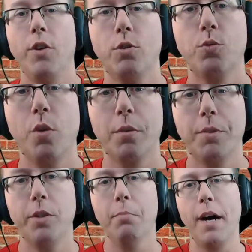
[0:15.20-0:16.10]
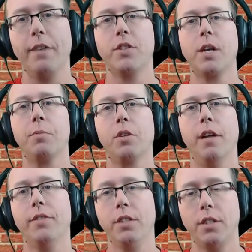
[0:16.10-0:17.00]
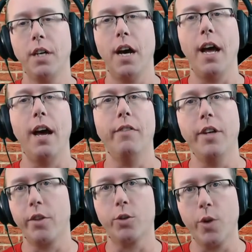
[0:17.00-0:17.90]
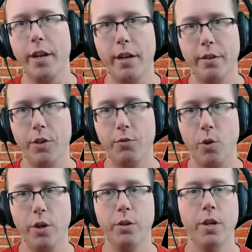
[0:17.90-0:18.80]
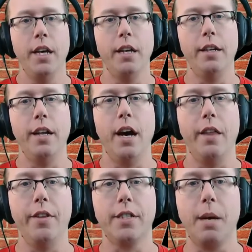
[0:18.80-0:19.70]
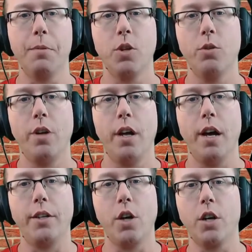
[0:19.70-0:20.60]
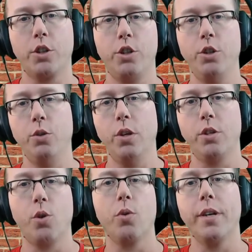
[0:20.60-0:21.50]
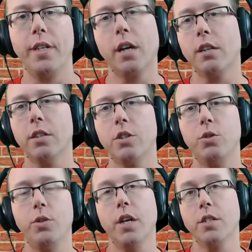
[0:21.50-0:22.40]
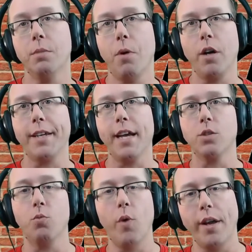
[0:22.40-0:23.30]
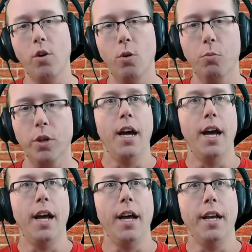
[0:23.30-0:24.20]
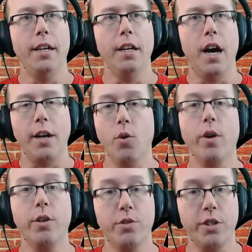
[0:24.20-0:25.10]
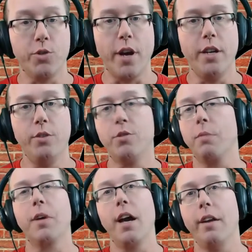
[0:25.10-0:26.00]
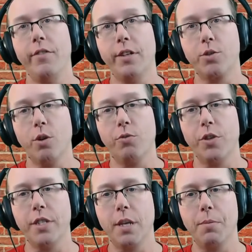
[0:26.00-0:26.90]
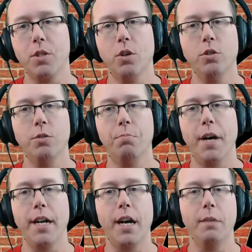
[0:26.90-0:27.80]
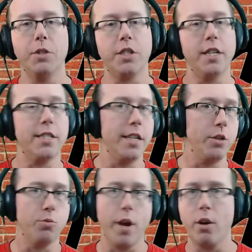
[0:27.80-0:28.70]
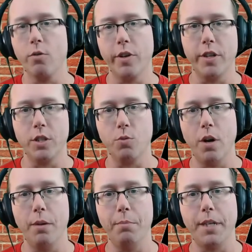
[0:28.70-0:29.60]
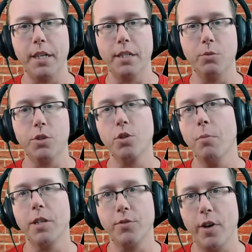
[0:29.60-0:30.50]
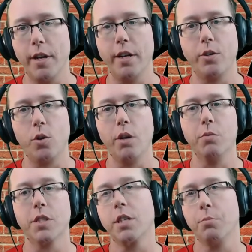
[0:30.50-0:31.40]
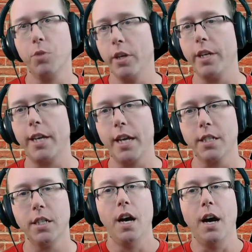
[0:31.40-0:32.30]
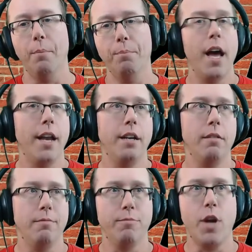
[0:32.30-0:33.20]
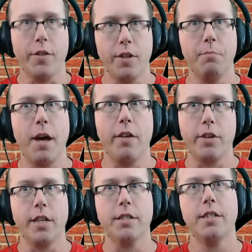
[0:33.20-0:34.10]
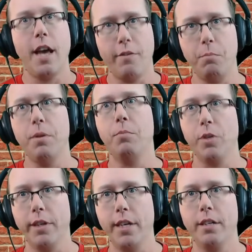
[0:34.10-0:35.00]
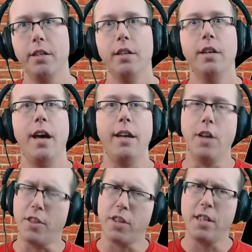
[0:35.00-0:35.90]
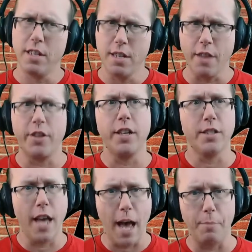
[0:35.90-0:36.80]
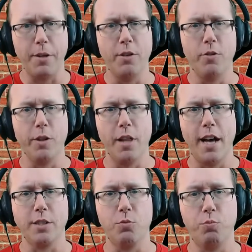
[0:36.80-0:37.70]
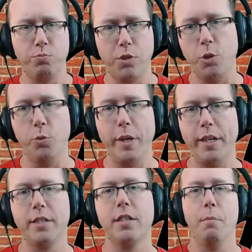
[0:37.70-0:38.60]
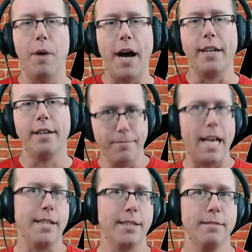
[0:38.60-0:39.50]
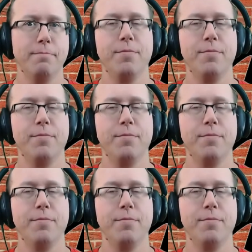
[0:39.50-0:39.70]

folks. Welcome to the Mind of a Skeptical Leftist. I have another great interview for you. In uh, this episode, I talked to Tori Douglass, who does the podcast White Homework. And I know I usually try to do some kind of intro for these episodes, but I'm just going to send you right over to this one because it was so much fun and Tori was such a brilliant guest. Um, and not that my other guests haven't been brilliant, and not that nothing has happened over the last two weeks, but yes.